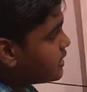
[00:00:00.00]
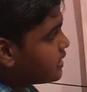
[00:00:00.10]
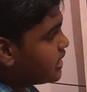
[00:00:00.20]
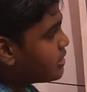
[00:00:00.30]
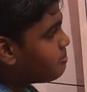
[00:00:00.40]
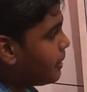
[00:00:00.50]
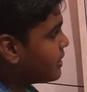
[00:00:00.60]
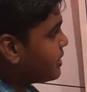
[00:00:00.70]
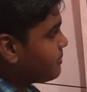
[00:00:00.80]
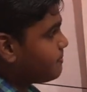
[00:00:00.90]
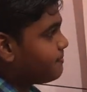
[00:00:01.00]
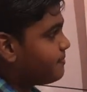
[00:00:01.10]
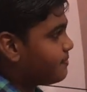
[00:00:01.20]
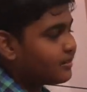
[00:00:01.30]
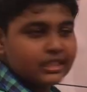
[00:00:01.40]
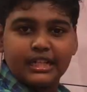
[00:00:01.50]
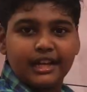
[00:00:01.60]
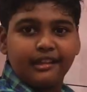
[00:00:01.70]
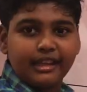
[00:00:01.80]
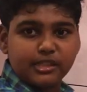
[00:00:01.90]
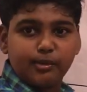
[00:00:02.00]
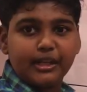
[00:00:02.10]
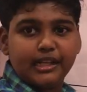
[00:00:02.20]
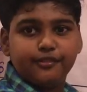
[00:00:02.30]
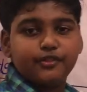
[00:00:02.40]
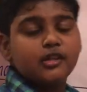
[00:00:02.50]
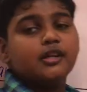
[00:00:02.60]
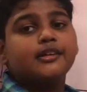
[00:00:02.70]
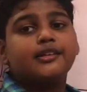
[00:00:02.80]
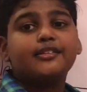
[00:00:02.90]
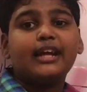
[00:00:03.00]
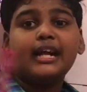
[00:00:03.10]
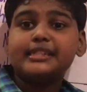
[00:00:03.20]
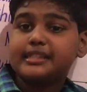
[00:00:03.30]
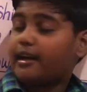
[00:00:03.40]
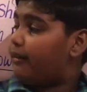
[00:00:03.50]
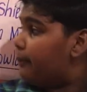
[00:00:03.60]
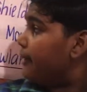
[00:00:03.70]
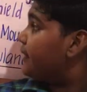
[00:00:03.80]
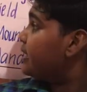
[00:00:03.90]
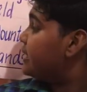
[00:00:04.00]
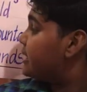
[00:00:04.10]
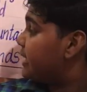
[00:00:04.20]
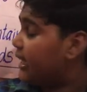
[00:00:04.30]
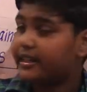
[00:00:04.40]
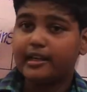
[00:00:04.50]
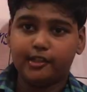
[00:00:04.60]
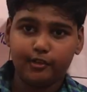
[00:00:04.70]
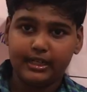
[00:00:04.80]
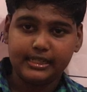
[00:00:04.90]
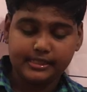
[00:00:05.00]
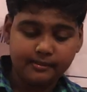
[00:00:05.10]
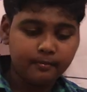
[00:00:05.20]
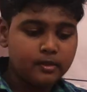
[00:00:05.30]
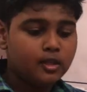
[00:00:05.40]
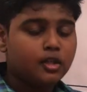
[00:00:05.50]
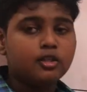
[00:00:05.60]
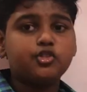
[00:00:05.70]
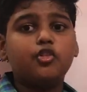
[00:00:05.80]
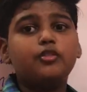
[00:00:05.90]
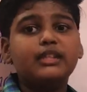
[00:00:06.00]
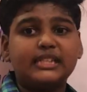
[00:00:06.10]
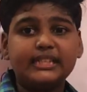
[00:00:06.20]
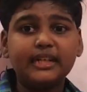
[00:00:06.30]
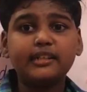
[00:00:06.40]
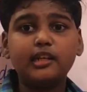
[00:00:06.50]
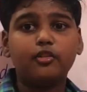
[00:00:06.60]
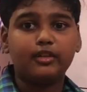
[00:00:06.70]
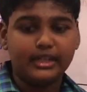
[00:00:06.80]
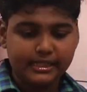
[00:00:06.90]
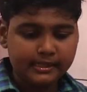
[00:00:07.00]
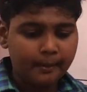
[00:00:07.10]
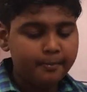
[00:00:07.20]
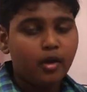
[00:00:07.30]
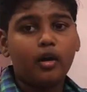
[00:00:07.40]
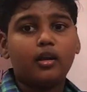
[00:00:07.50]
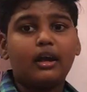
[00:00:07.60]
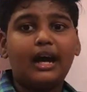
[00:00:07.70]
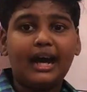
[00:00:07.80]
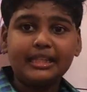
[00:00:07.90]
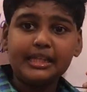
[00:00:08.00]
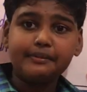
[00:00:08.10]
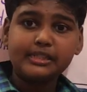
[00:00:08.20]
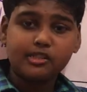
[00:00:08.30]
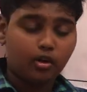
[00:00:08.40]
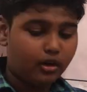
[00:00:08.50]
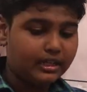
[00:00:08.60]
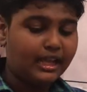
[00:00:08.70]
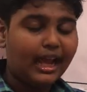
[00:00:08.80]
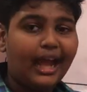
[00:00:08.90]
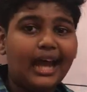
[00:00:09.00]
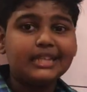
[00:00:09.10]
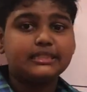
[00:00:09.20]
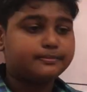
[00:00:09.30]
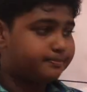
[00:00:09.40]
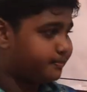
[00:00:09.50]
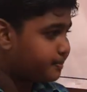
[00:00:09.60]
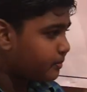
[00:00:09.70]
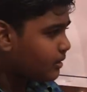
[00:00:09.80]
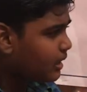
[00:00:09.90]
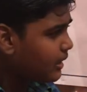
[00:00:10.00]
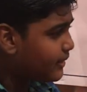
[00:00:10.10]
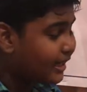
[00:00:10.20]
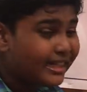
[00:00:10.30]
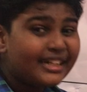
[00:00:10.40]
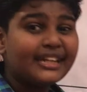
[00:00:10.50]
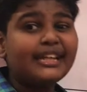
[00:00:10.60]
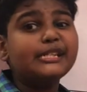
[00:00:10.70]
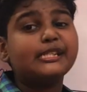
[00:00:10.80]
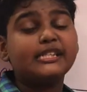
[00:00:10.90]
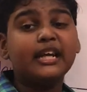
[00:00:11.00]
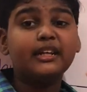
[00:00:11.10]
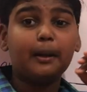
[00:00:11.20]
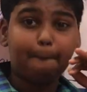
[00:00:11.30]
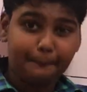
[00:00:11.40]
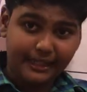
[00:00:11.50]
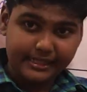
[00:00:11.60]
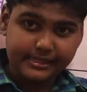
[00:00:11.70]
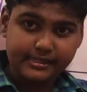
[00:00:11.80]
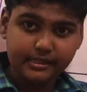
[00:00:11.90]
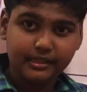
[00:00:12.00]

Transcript: This part. That's only left. So that's covered by the Central Lowlands. So the Central Lowlands, or otherwise called as the Great Central Plains